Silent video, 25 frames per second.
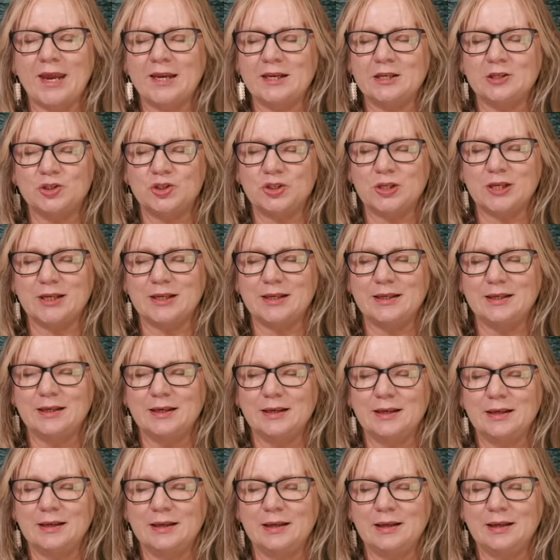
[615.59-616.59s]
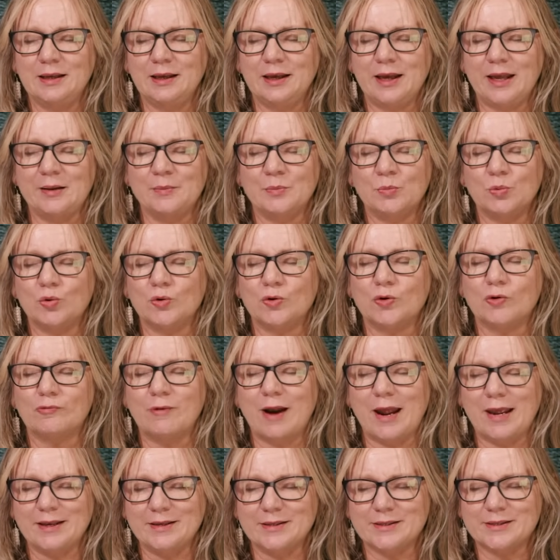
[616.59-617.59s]
energy and more
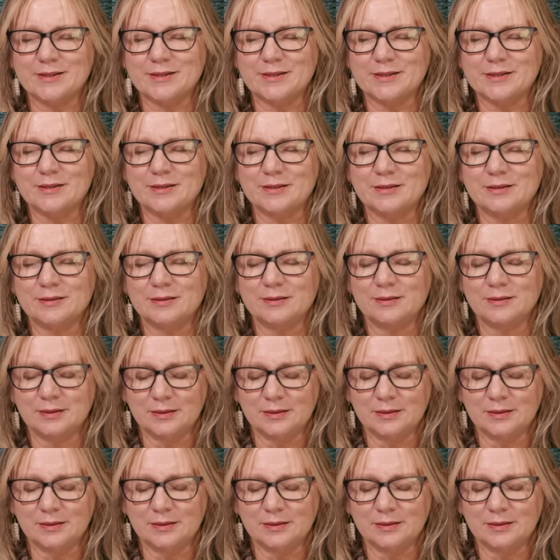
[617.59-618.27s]
grace.